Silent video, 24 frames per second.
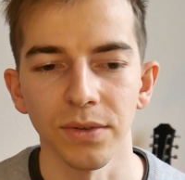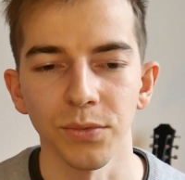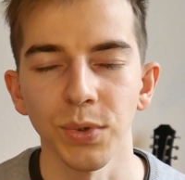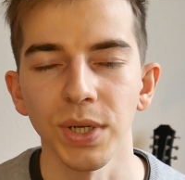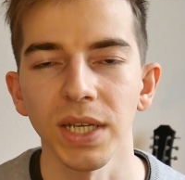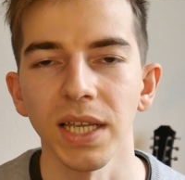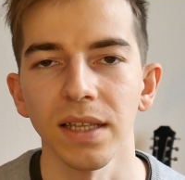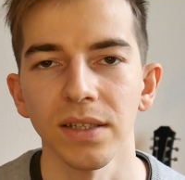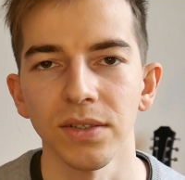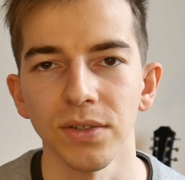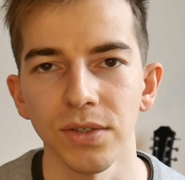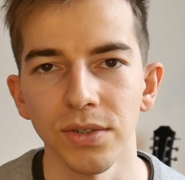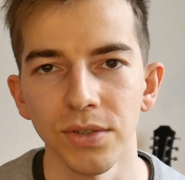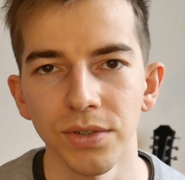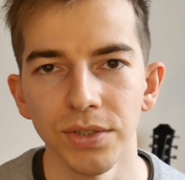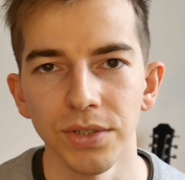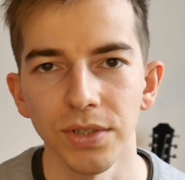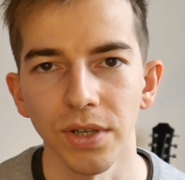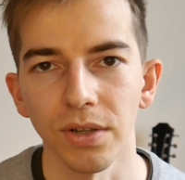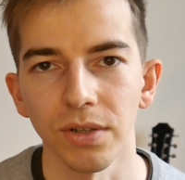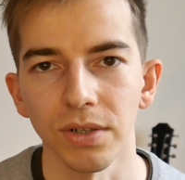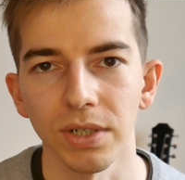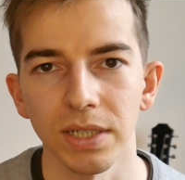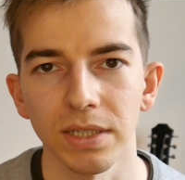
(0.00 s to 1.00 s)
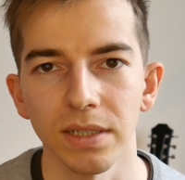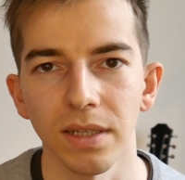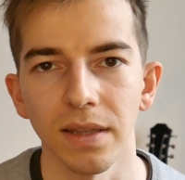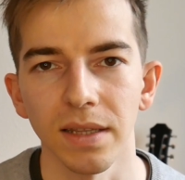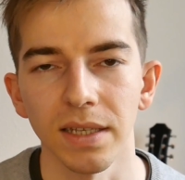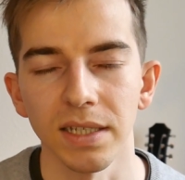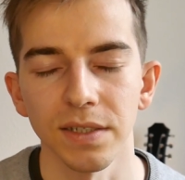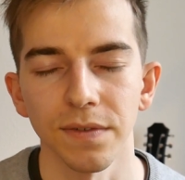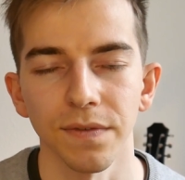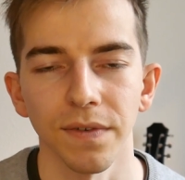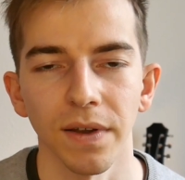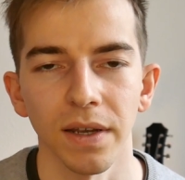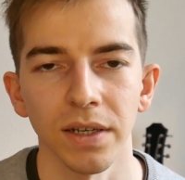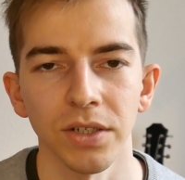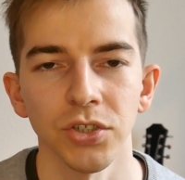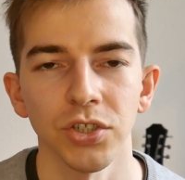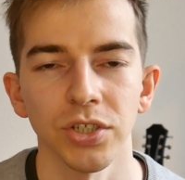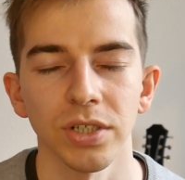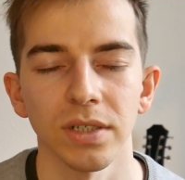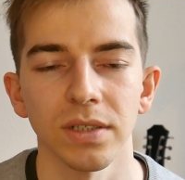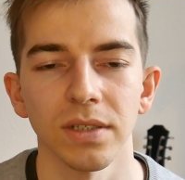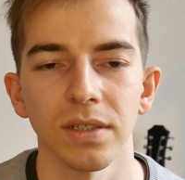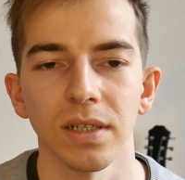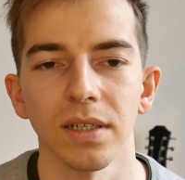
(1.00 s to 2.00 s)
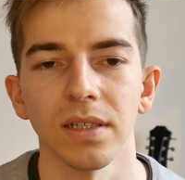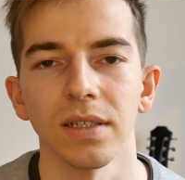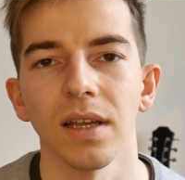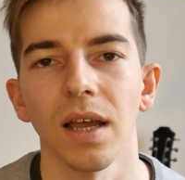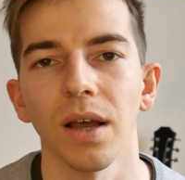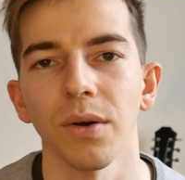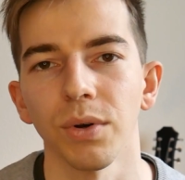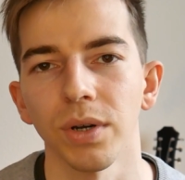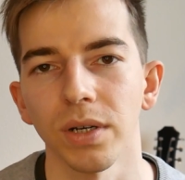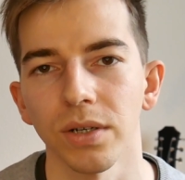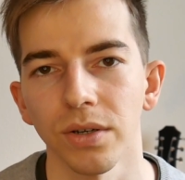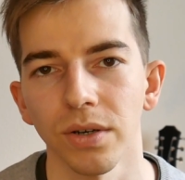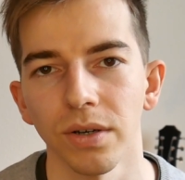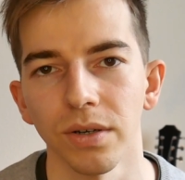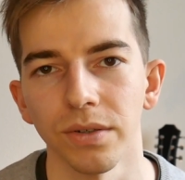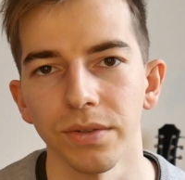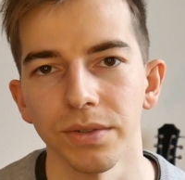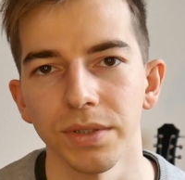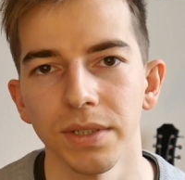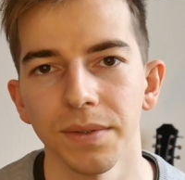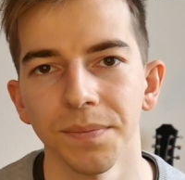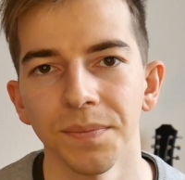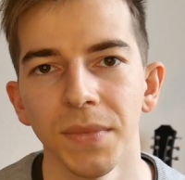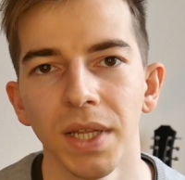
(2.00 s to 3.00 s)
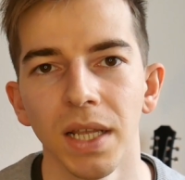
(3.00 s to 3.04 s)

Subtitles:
we can use already this function in our code.